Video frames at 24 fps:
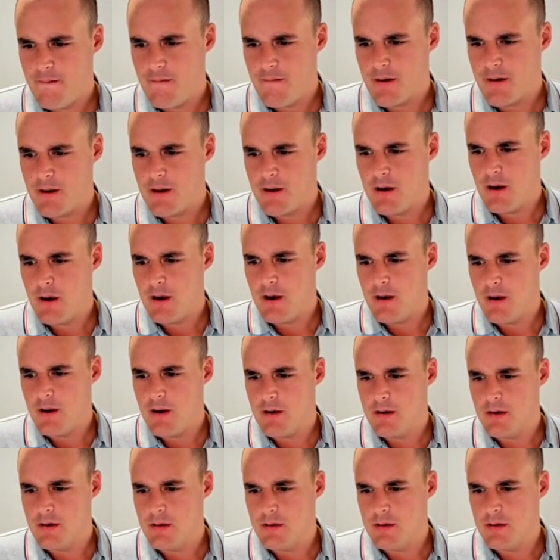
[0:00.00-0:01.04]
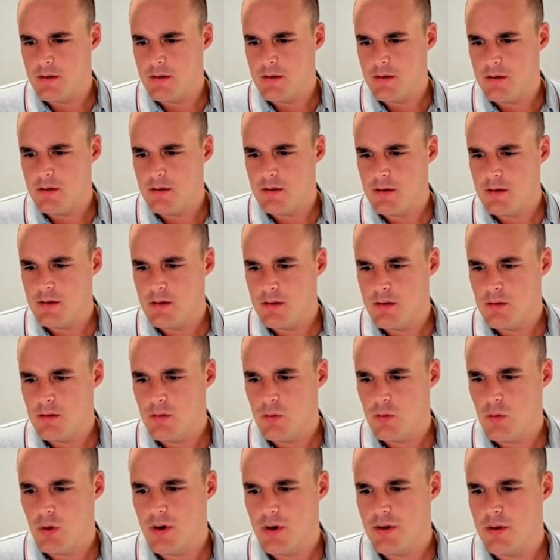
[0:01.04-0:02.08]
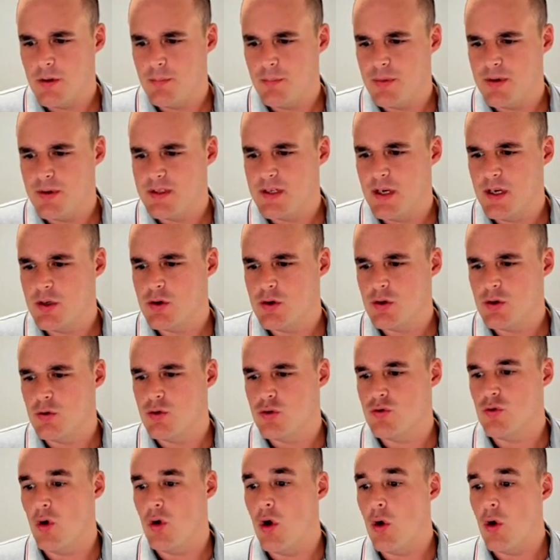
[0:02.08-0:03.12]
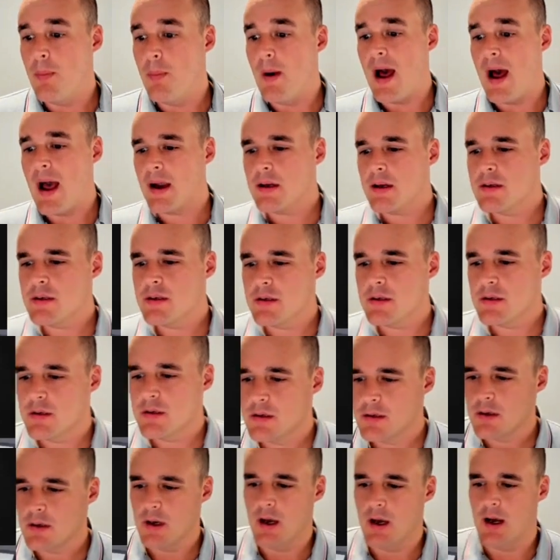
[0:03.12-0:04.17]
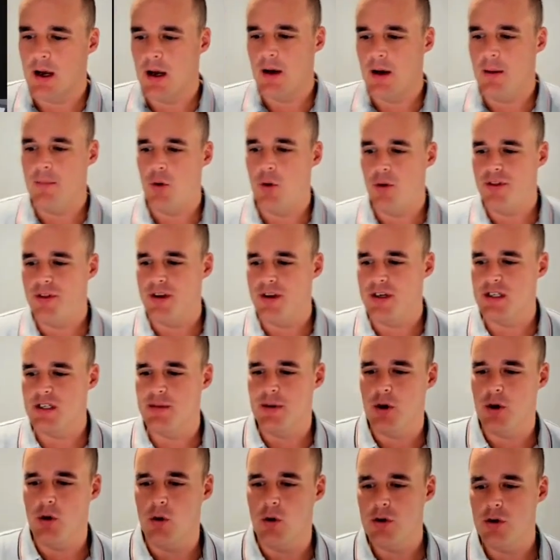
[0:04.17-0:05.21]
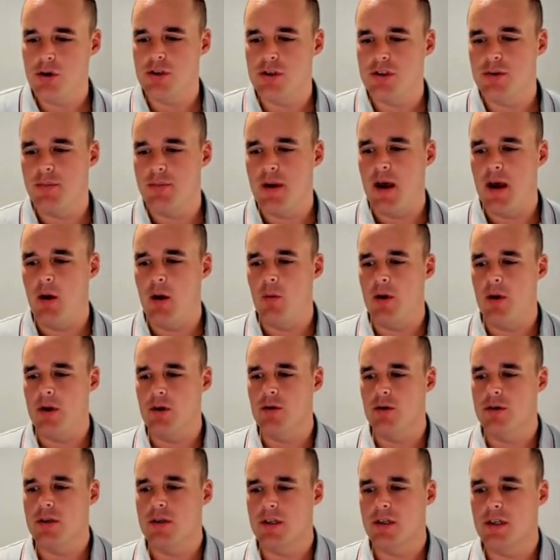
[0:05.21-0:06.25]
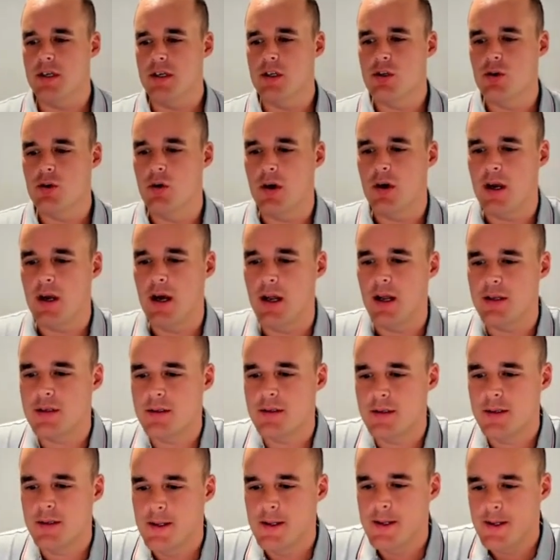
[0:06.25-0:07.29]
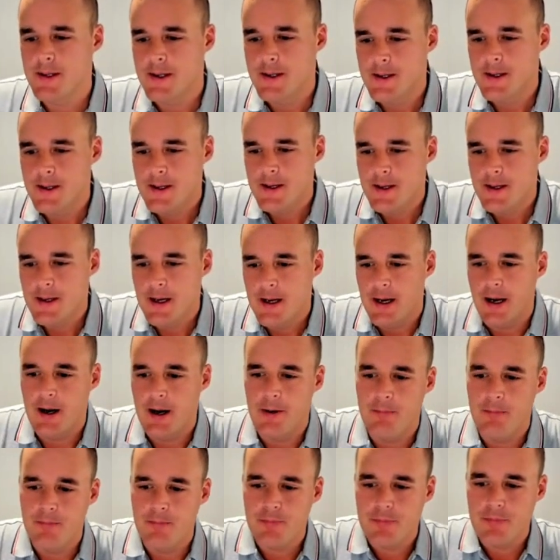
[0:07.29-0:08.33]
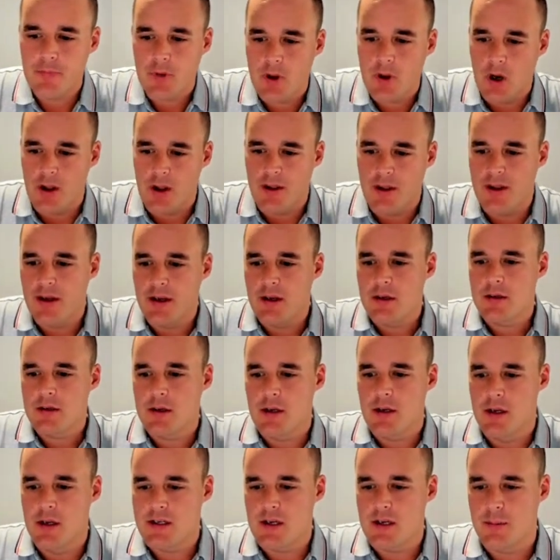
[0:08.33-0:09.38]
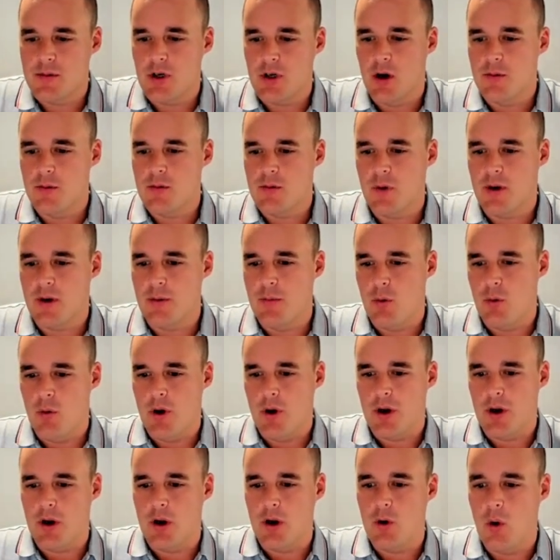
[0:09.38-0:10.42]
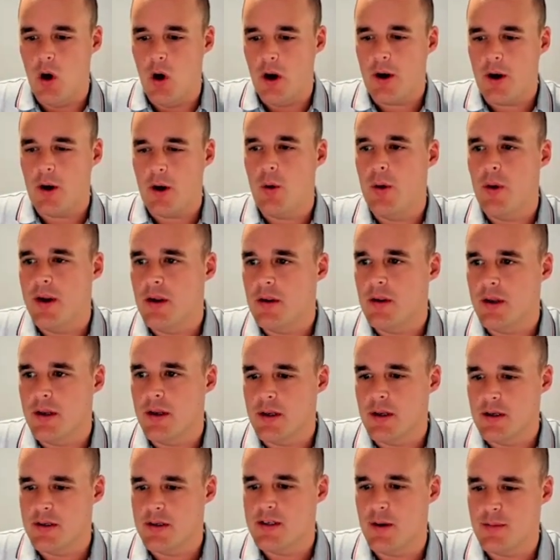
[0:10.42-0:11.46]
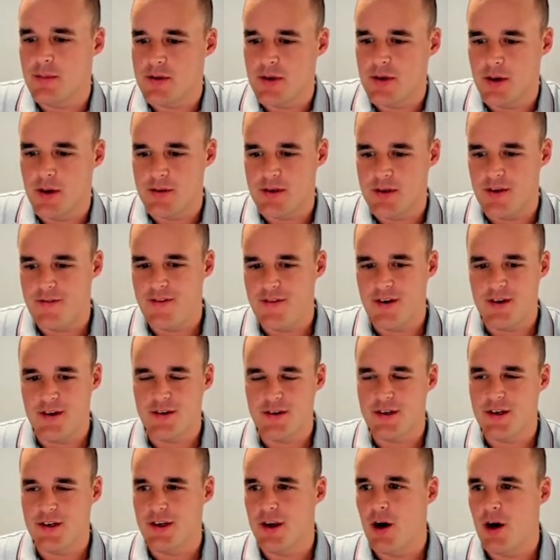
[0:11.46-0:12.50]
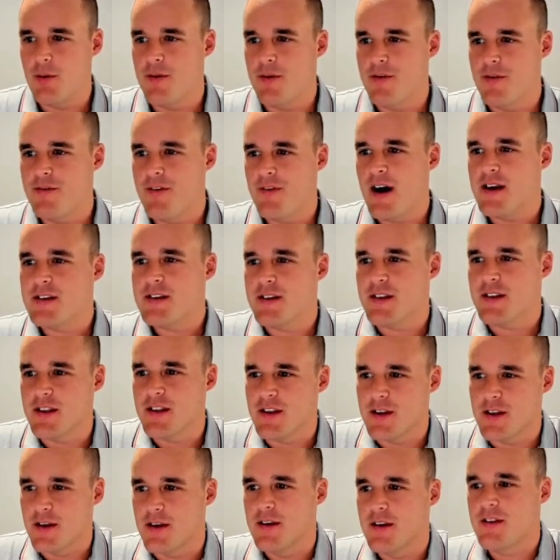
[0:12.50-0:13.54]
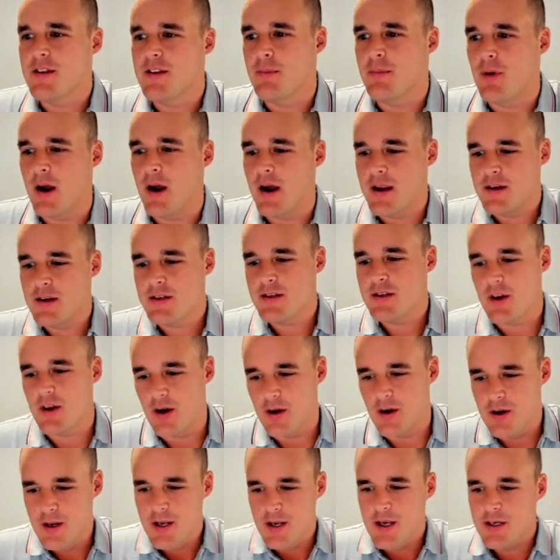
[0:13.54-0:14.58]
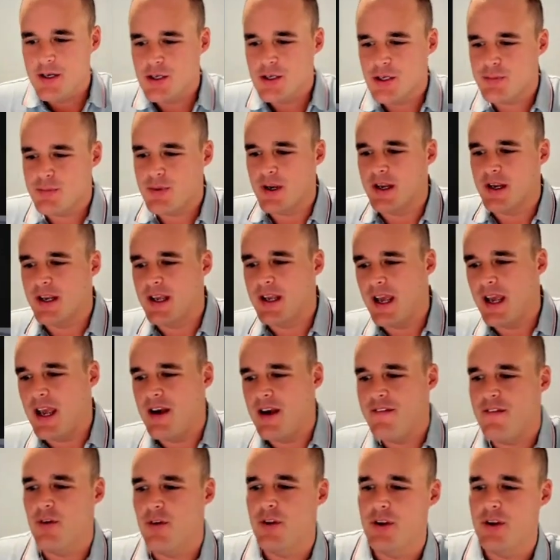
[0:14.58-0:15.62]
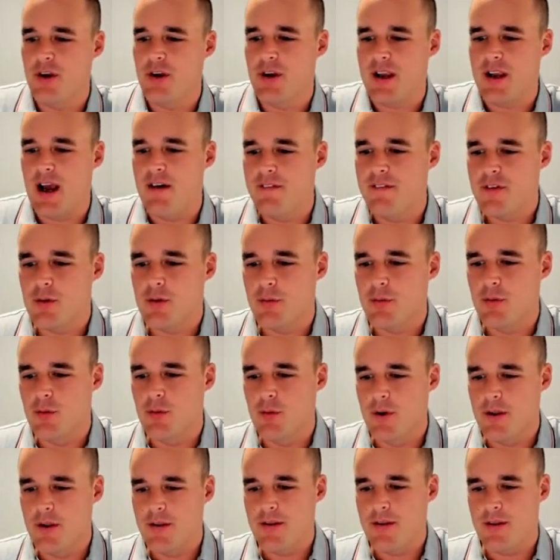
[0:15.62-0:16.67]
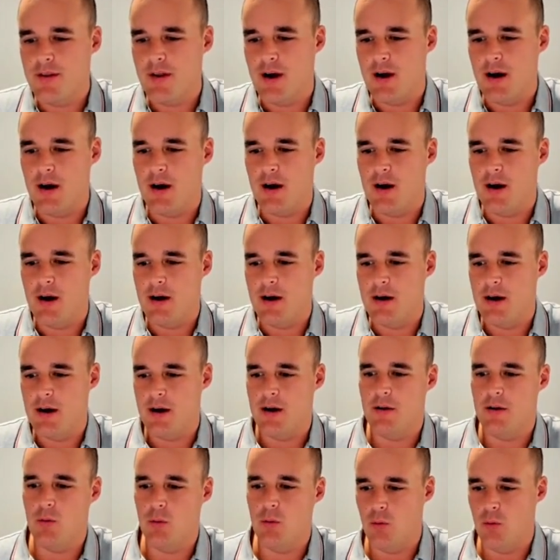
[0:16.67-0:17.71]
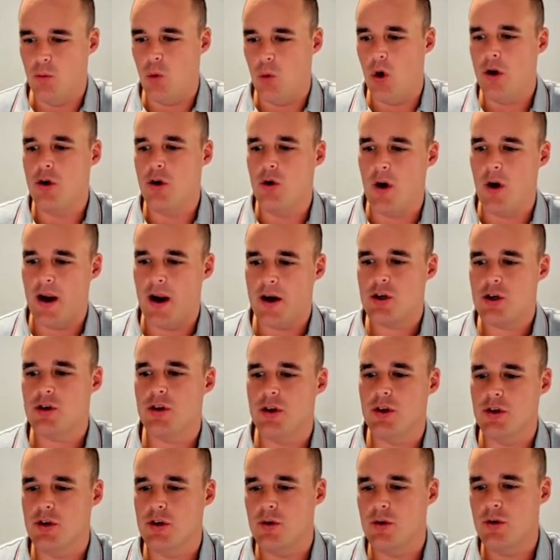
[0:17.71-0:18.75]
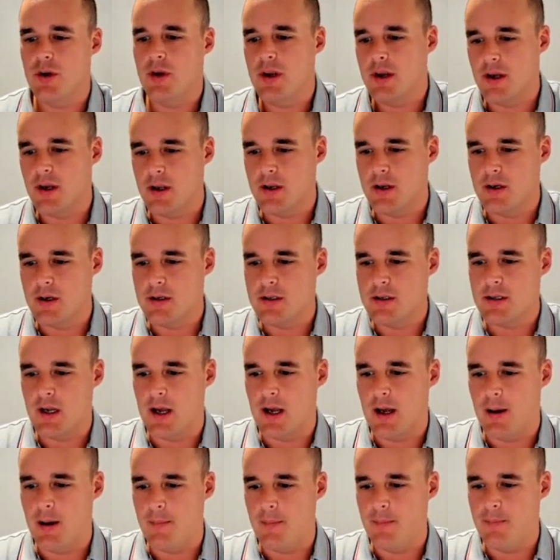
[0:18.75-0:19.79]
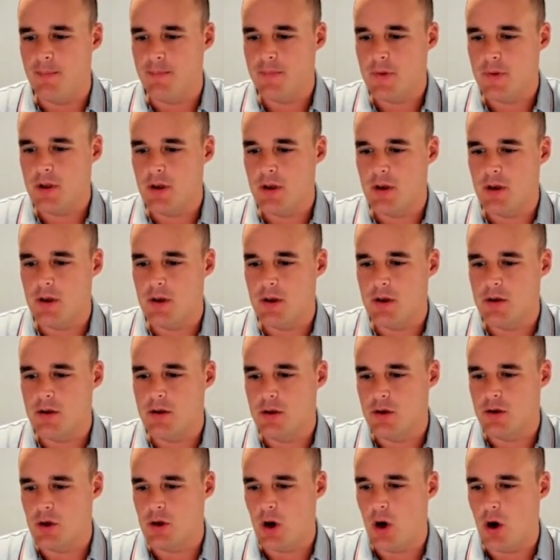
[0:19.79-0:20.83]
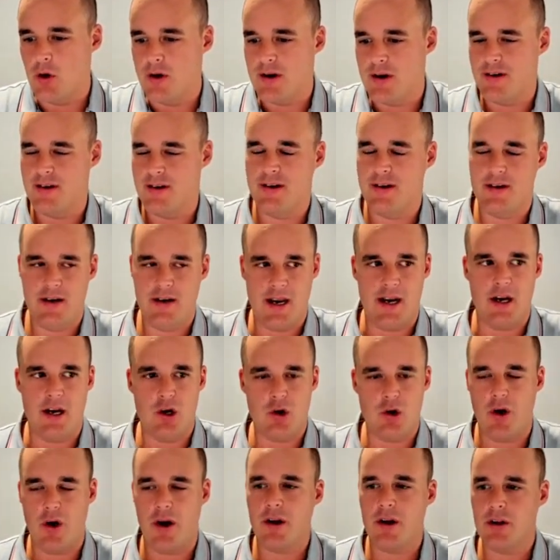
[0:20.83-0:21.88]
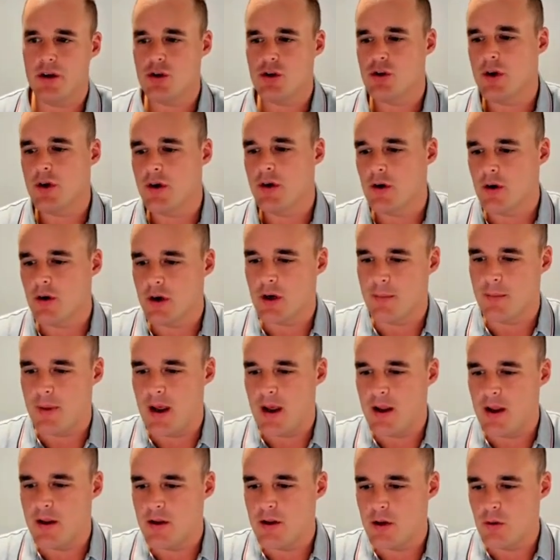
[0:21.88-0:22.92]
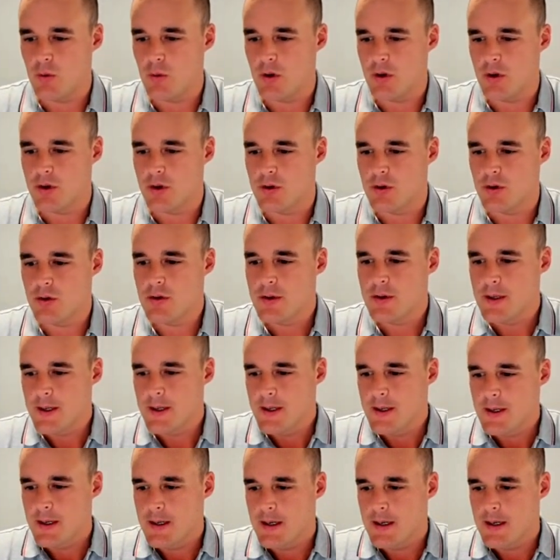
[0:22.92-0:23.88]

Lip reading: Okay, what are the potential drawbacks or things to be cautious about when using these shortcuts? I think sometimes we can be working quite quickly and sometimes our fingers can go a bit faster than the brain. So just being careful that you're comfortable with what you're actually doing and you don't incorrectly trigger a command that you want to do.